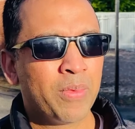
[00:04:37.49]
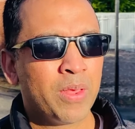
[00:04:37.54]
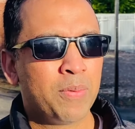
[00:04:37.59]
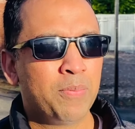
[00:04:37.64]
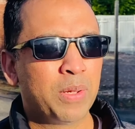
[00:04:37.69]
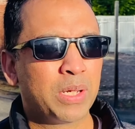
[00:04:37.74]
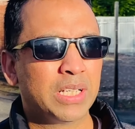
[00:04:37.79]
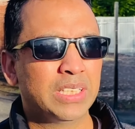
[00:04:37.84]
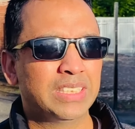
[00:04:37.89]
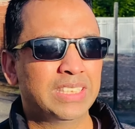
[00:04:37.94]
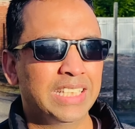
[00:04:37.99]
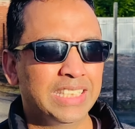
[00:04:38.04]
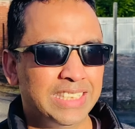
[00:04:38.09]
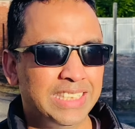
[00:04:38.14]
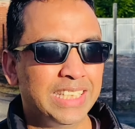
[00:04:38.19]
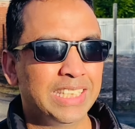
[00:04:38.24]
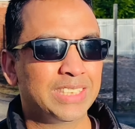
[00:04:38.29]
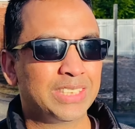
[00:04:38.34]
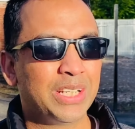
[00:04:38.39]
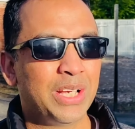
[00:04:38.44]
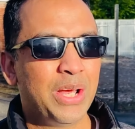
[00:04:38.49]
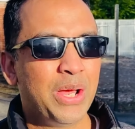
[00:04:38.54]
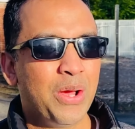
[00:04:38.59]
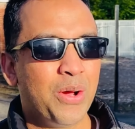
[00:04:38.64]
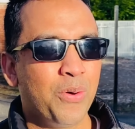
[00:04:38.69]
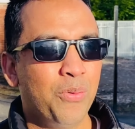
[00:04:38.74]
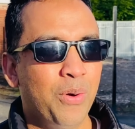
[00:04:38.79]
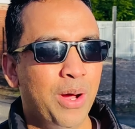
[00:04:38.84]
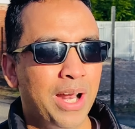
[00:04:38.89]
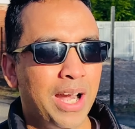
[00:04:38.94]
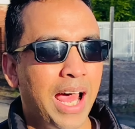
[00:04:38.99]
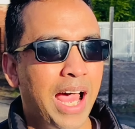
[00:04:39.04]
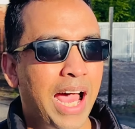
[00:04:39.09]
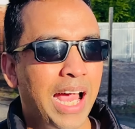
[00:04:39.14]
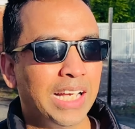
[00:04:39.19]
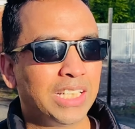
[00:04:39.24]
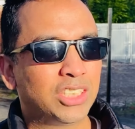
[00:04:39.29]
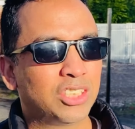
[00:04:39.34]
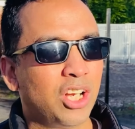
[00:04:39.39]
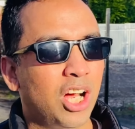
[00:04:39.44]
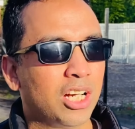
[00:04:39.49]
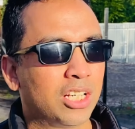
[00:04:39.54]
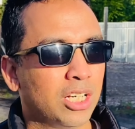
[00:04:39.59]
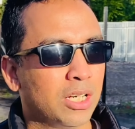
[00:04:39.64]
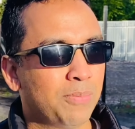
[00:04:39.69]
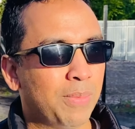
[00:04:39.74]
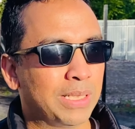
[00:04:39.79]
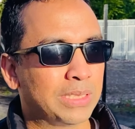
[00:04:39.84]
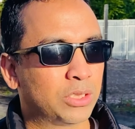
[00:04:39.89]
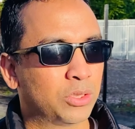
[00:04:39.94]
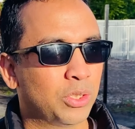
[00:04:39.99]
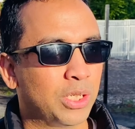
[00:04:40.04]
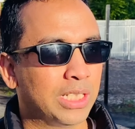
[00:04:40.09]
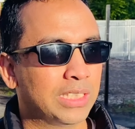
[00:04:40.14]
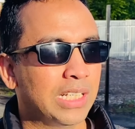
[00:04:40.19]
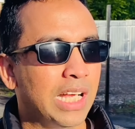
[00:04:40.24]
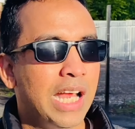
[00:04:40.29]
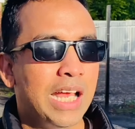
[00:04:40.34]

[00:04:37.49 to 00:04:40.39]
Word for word: because this is where I started my studies.